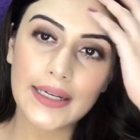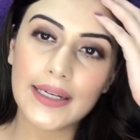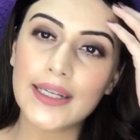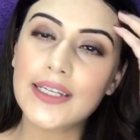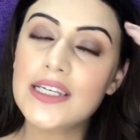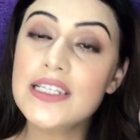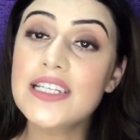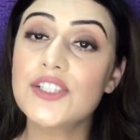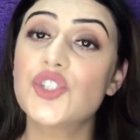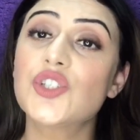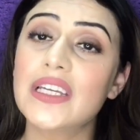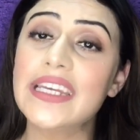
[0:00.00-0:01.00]
it
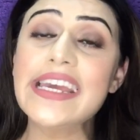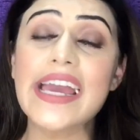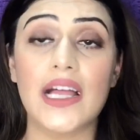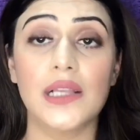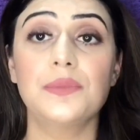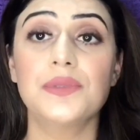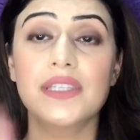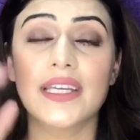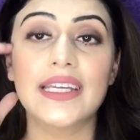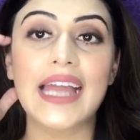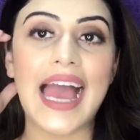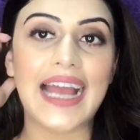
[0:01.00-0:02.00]
literally helps
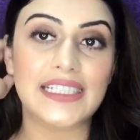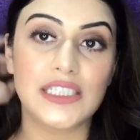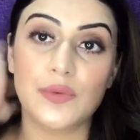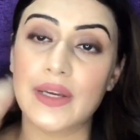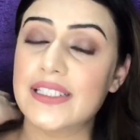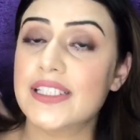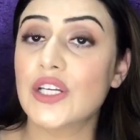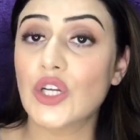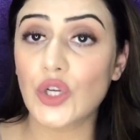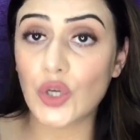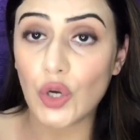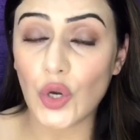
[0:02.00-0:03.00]
in
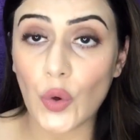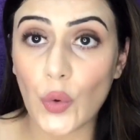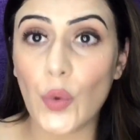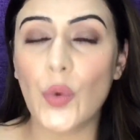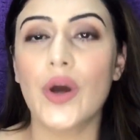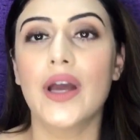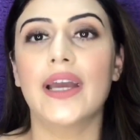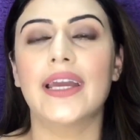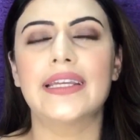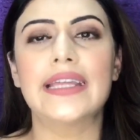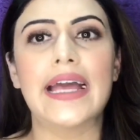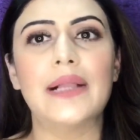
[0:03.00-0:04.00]
activating glow
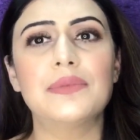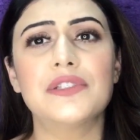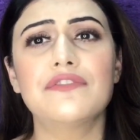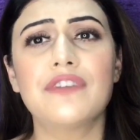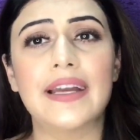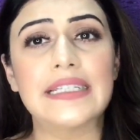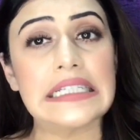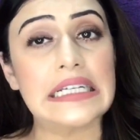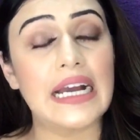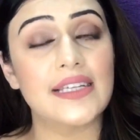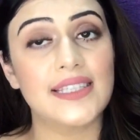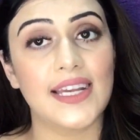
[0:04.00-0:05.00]
it helps in fighting
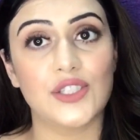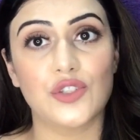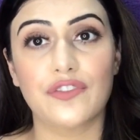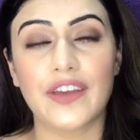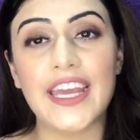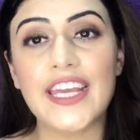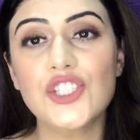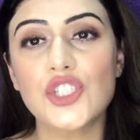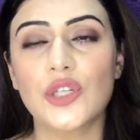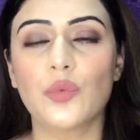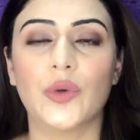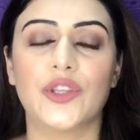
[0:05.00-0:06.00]
signs of
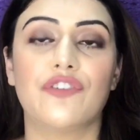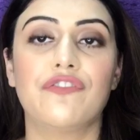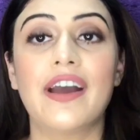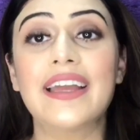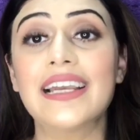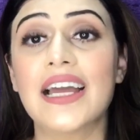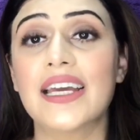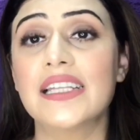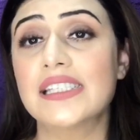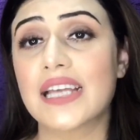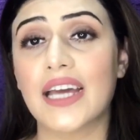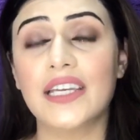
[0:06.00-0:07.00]
aging with your fine
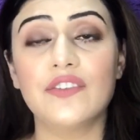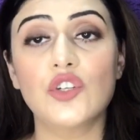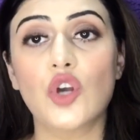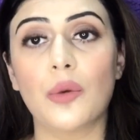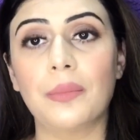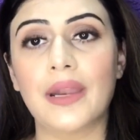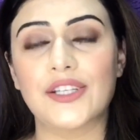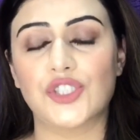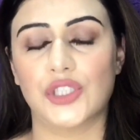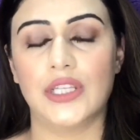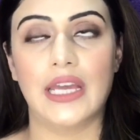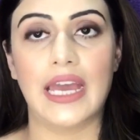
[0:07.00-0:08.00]
lines uneven
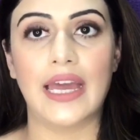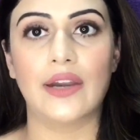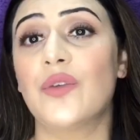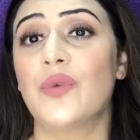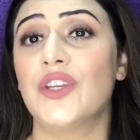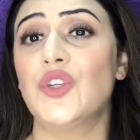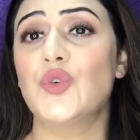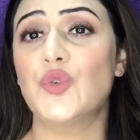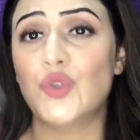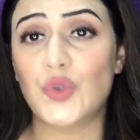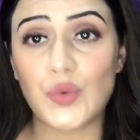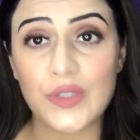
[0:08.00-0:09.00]
complexion and when you
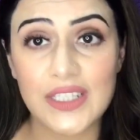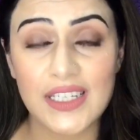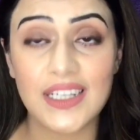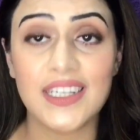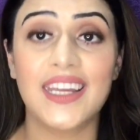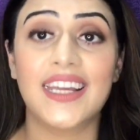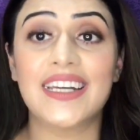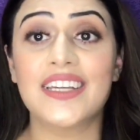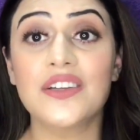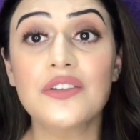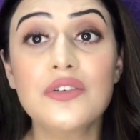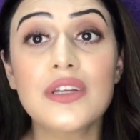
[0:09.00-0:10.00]
use it it
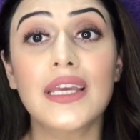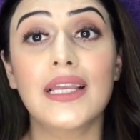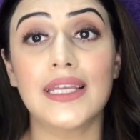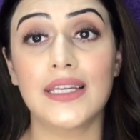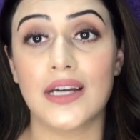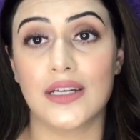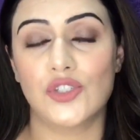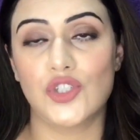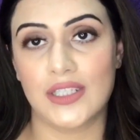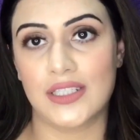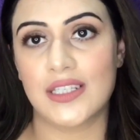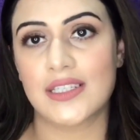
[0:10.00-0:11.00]
really does
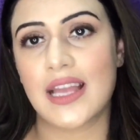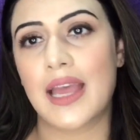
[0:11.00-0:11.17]
justice i